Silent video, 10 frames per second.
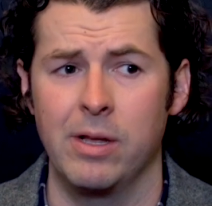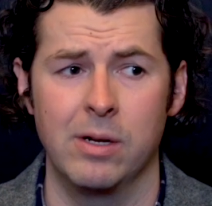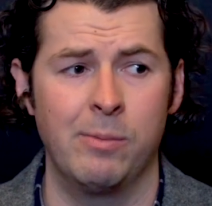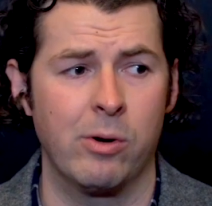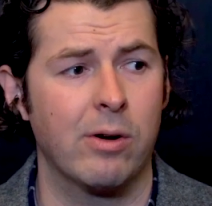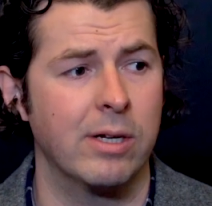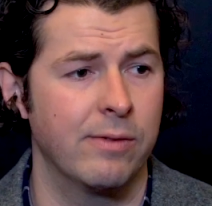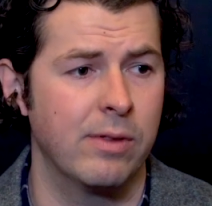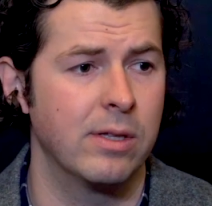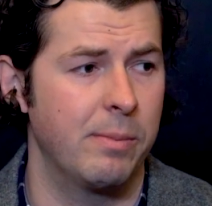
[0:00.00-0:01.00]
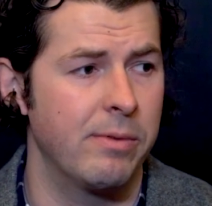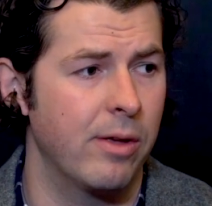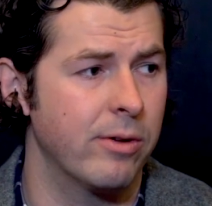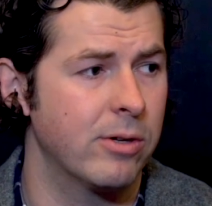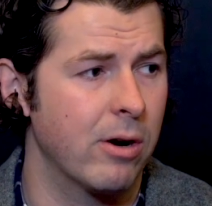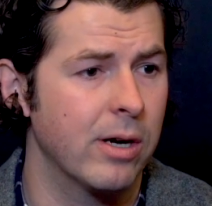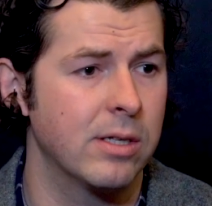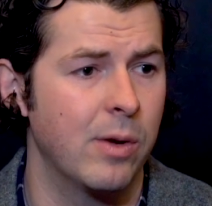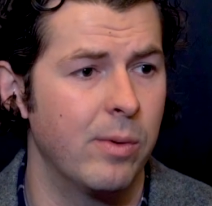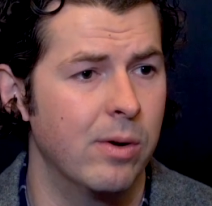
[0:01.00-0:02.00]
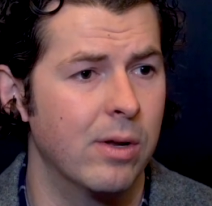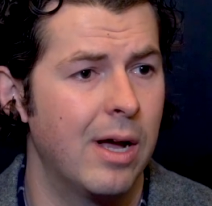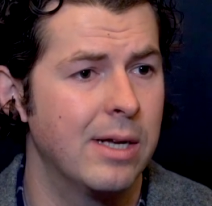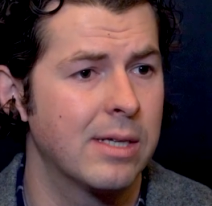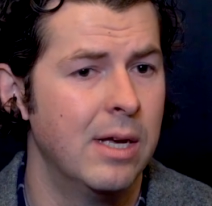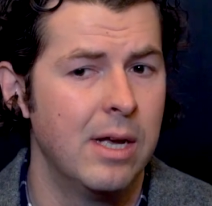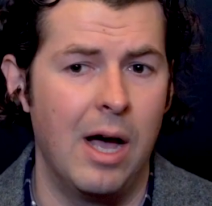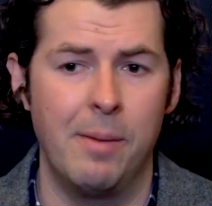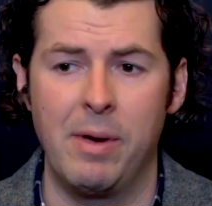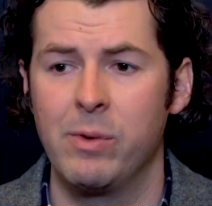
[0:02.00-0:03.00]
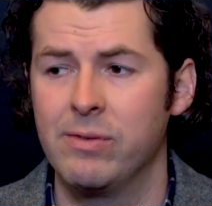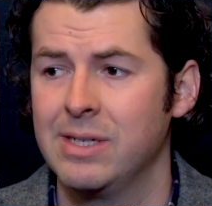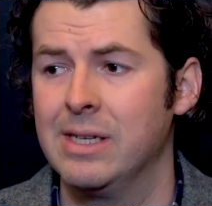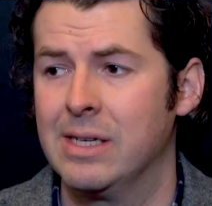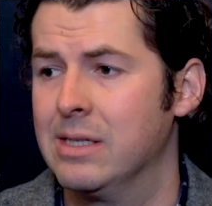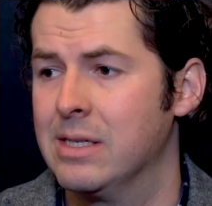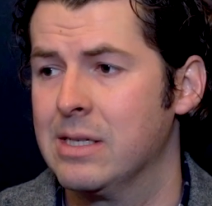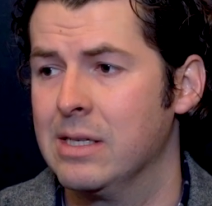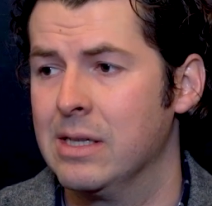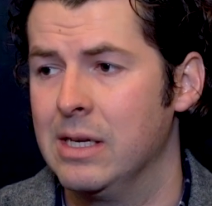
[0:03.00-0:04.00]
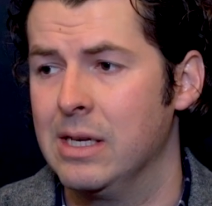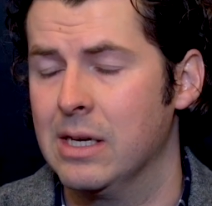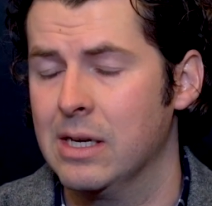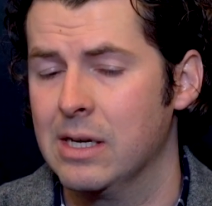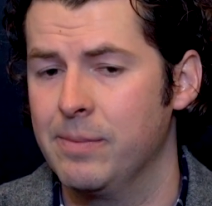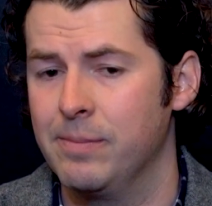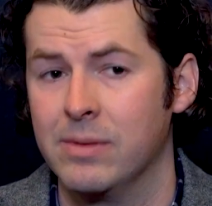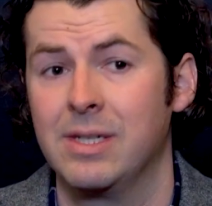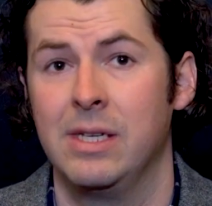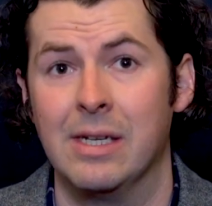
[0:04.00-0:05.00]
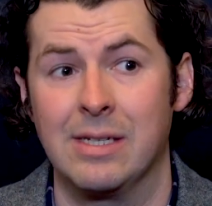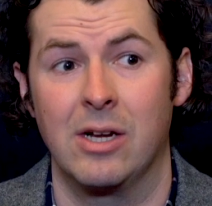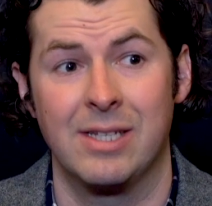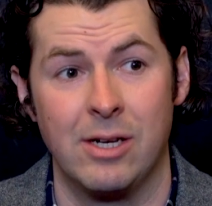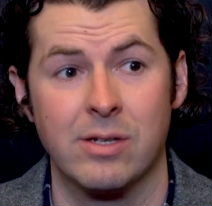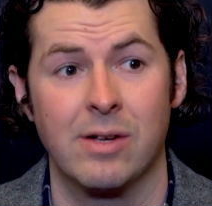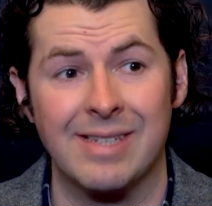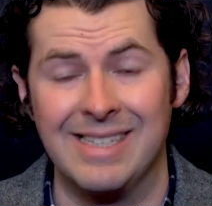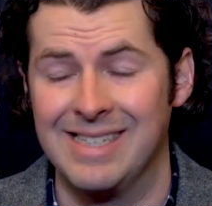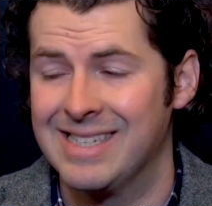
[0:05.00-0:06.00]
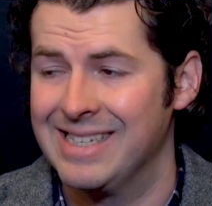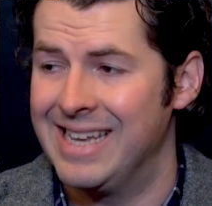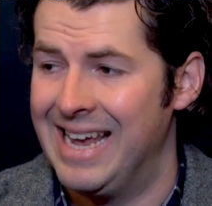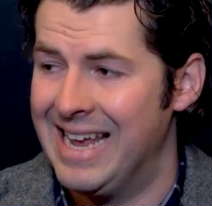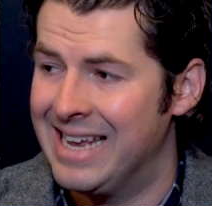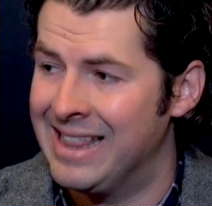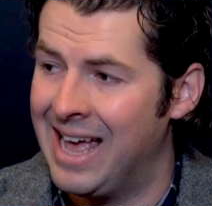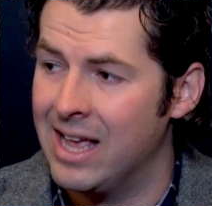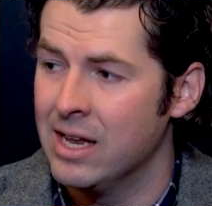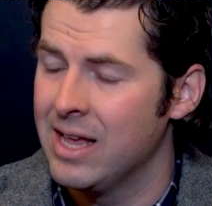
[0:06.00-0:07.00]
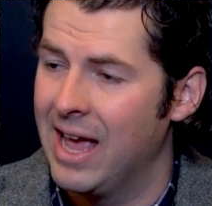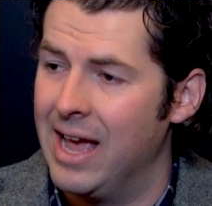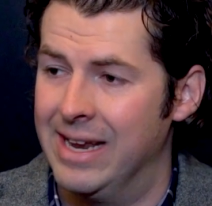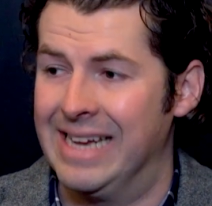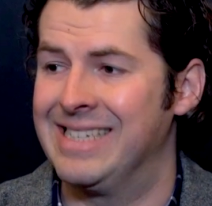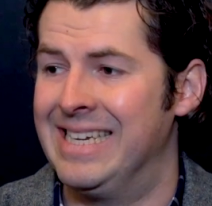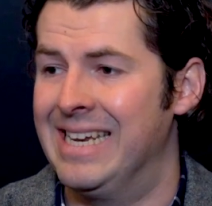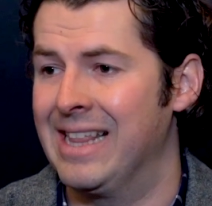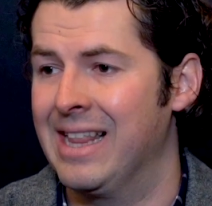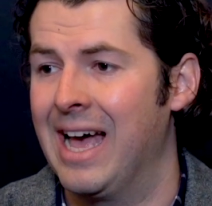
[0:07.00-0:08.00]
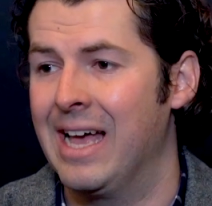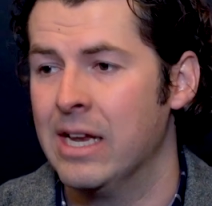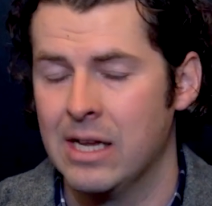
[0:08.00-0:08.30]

a little more aggressive than some of the other targets that we utilize, and we've seen consistently. Seen ourselves consistently hitting that and exceeding that